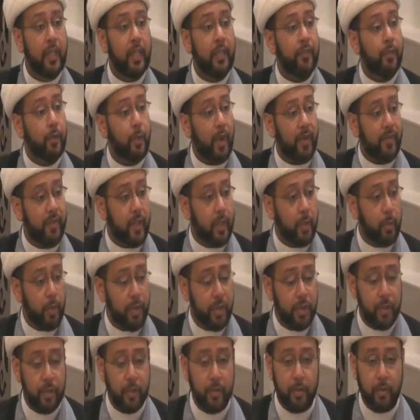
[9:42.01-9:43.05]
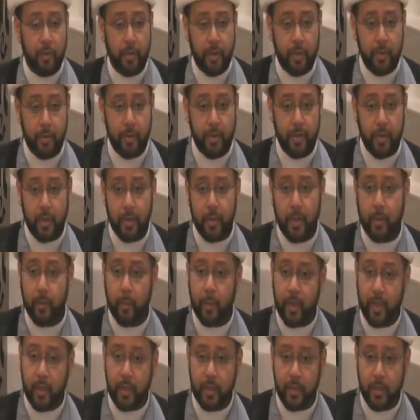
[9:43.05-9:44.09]
If you have any questions or interest, that
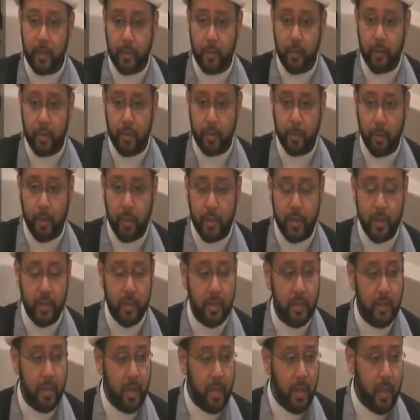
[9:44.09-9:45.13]
we can continue this process.